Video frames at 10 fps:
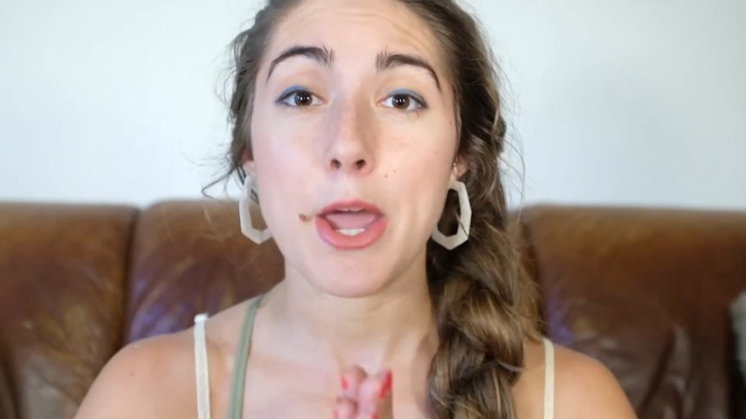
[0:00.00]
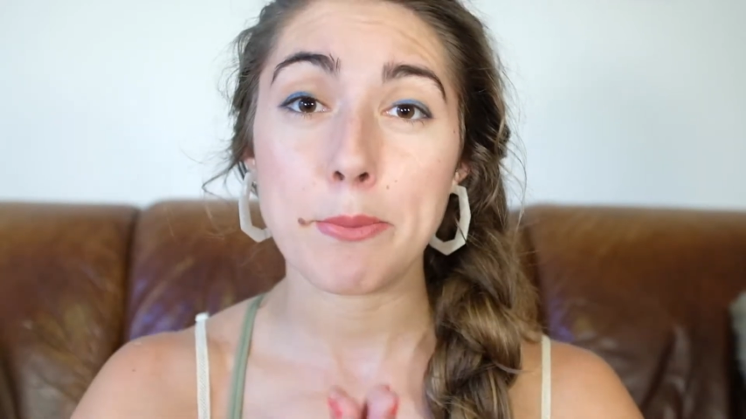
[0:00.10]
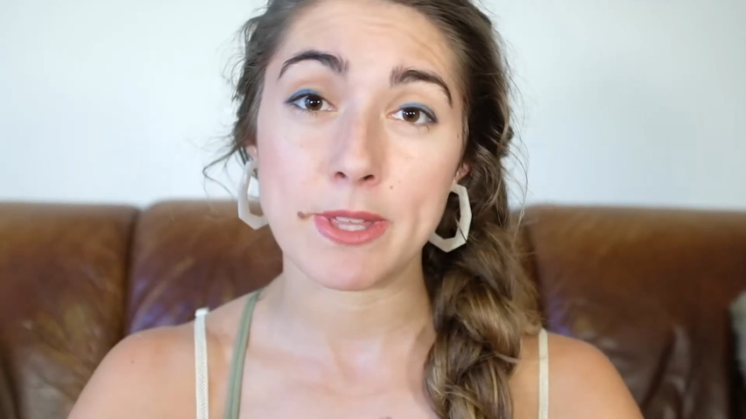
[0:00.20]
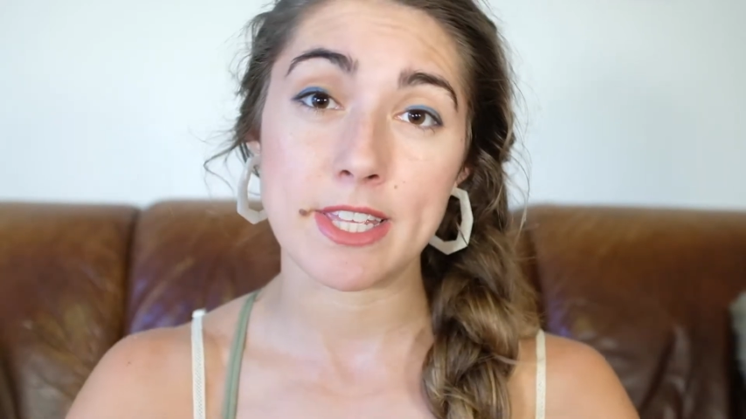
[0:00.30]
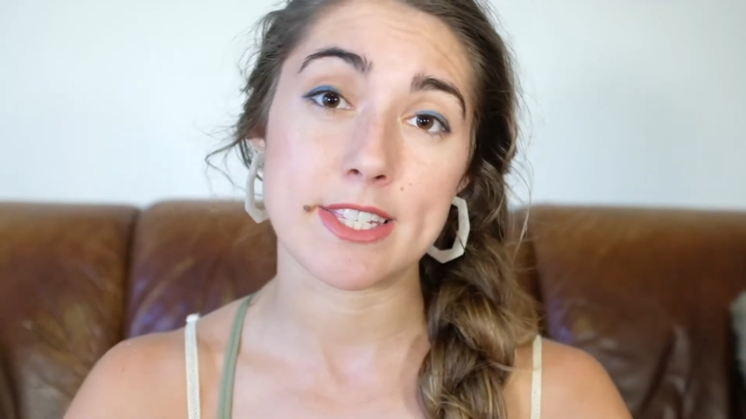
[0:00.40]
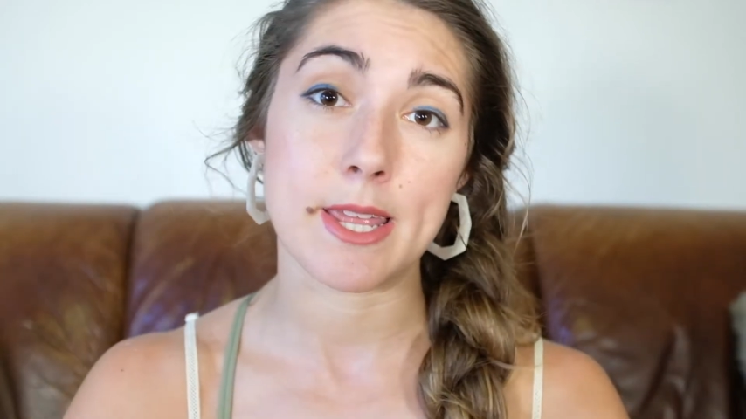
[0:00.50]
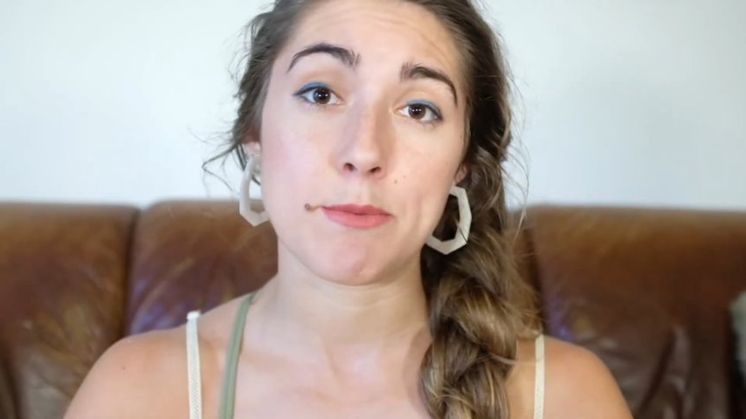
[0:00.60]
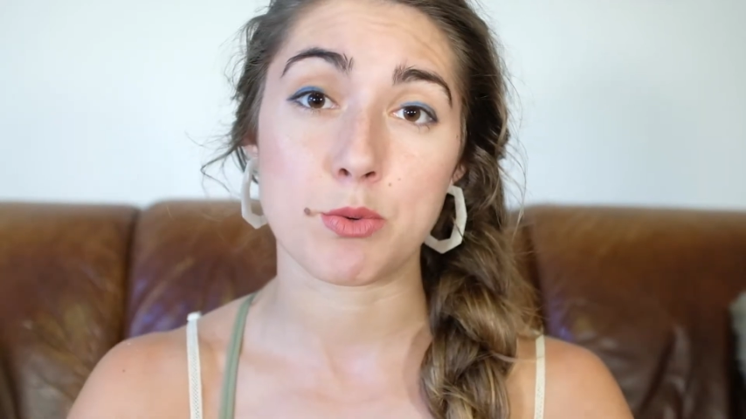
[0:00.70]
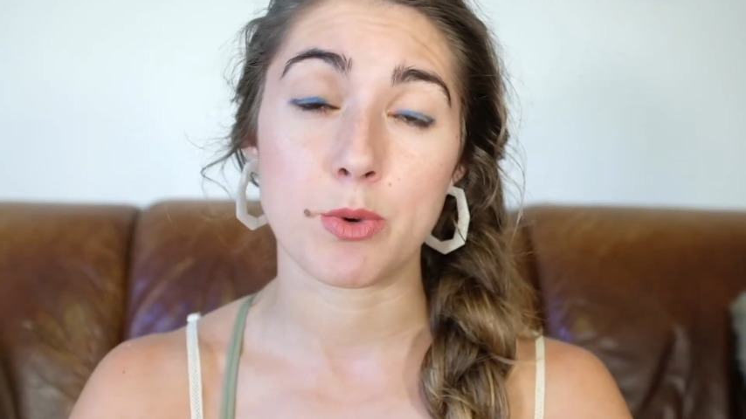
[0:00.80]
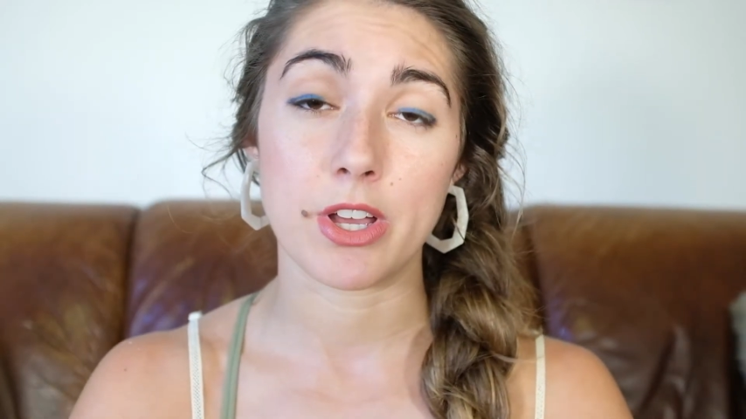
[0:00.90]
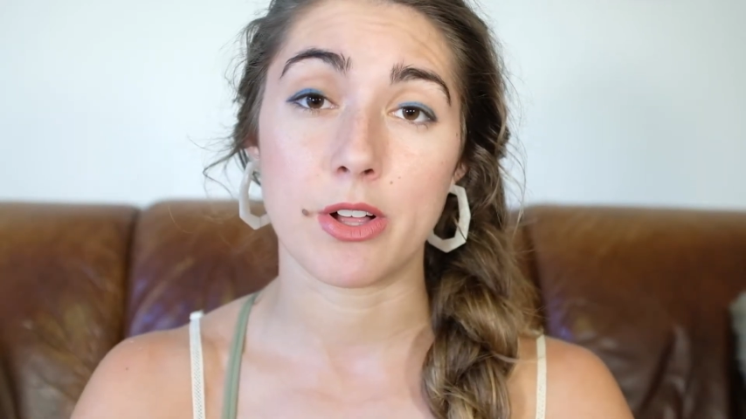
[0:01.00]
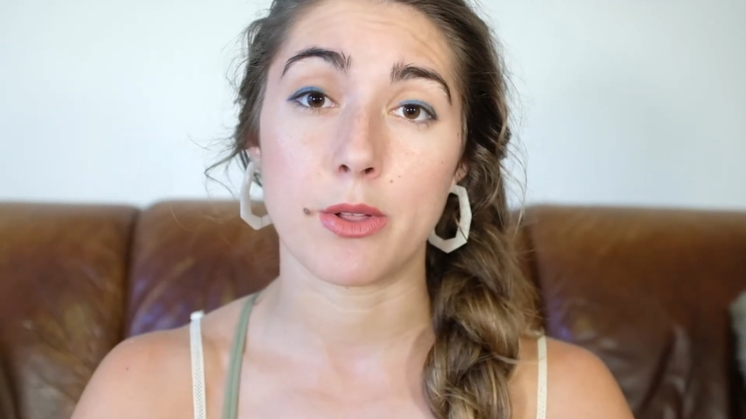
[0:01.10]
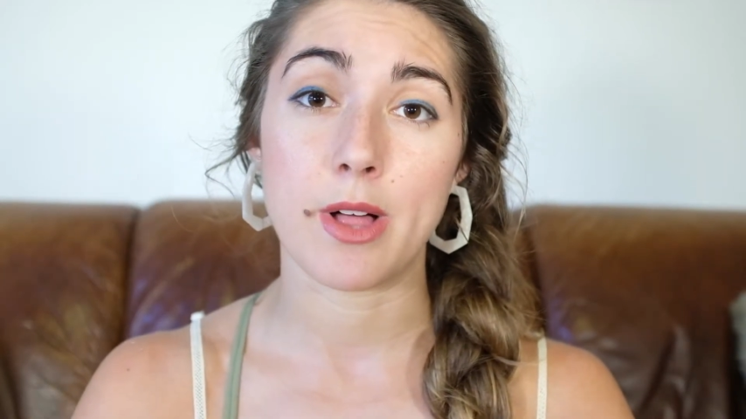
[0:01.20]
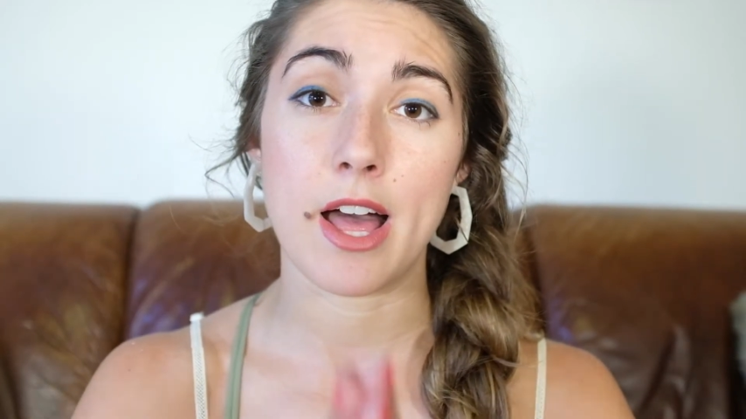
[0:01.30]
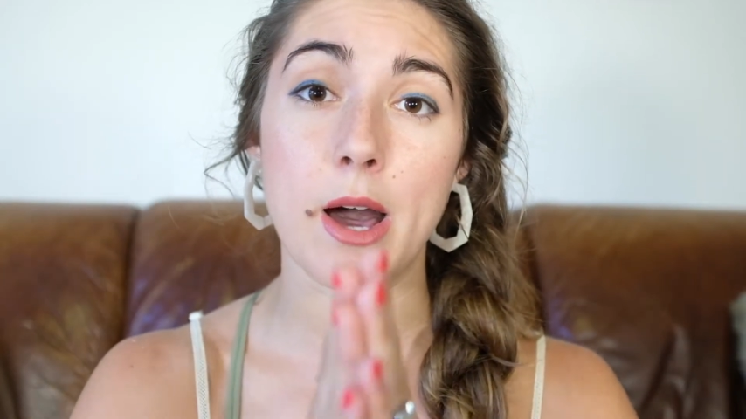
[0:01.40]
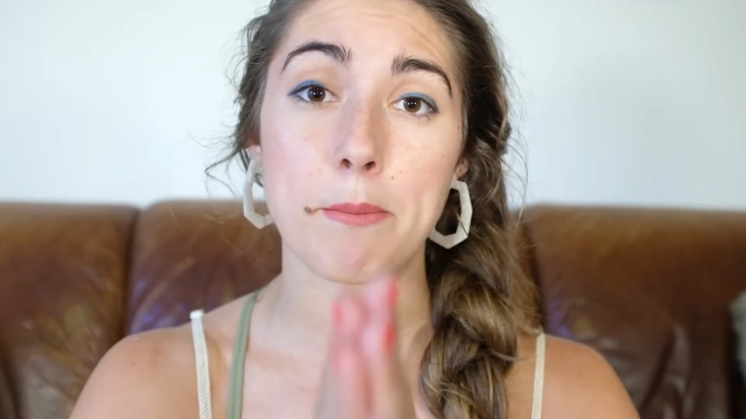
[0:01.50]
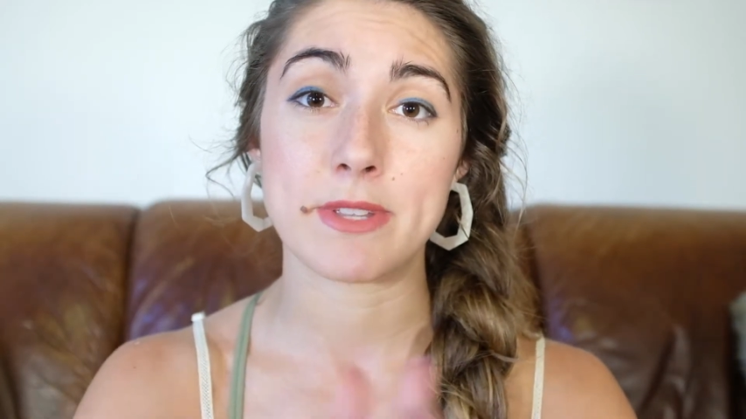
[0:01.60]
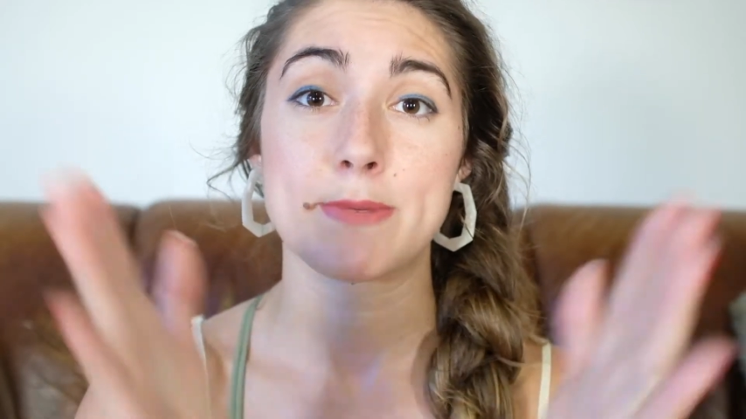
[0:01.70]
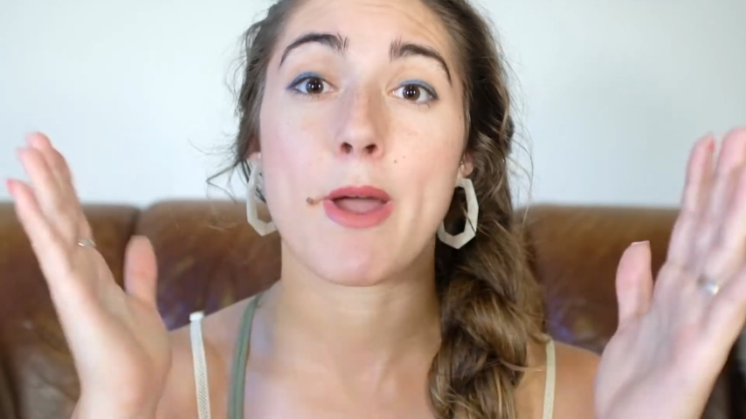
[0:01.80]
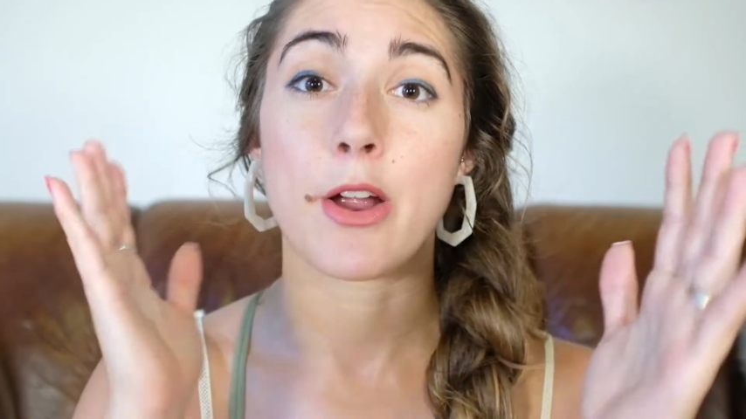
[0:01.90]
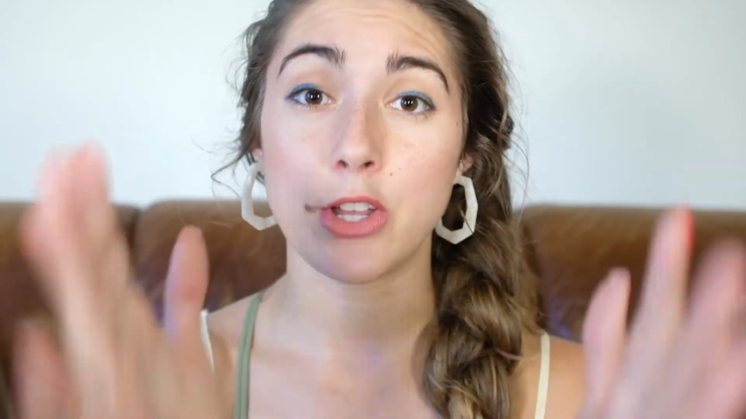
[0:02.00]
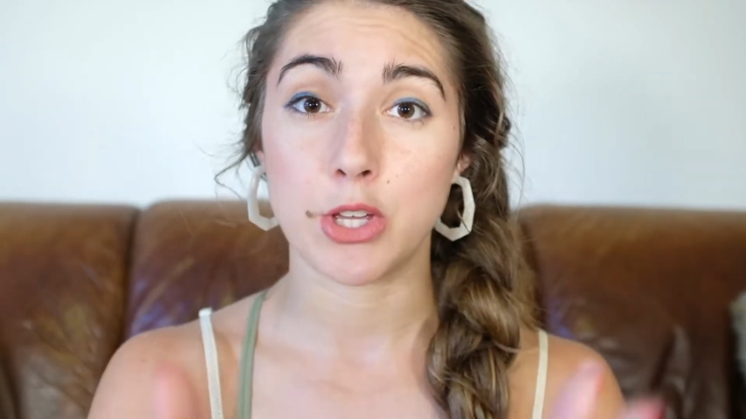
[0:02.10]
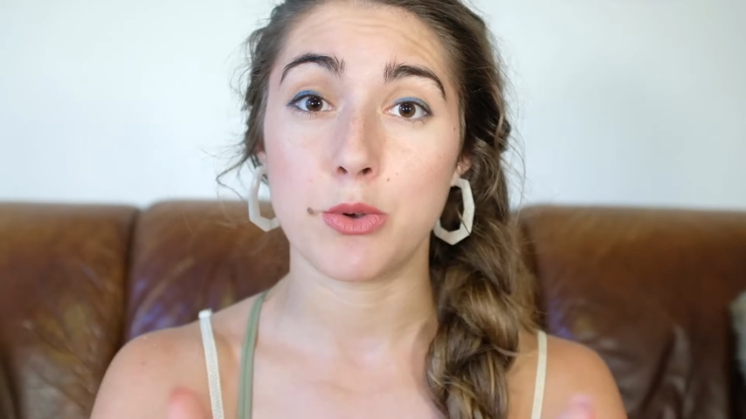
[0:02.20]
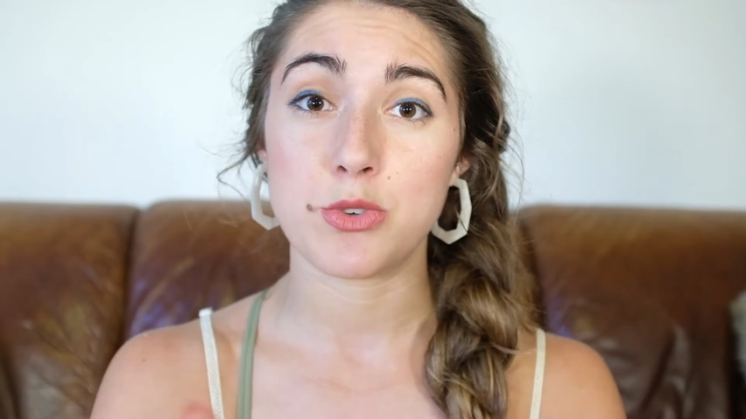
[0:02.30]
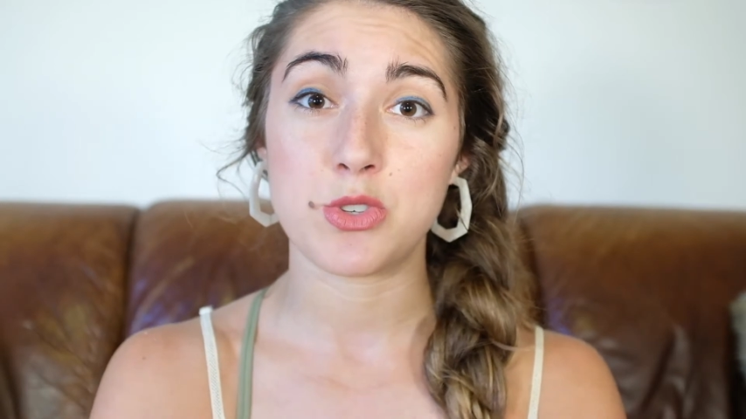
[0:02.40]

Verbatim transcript: hope these tips will help inspire you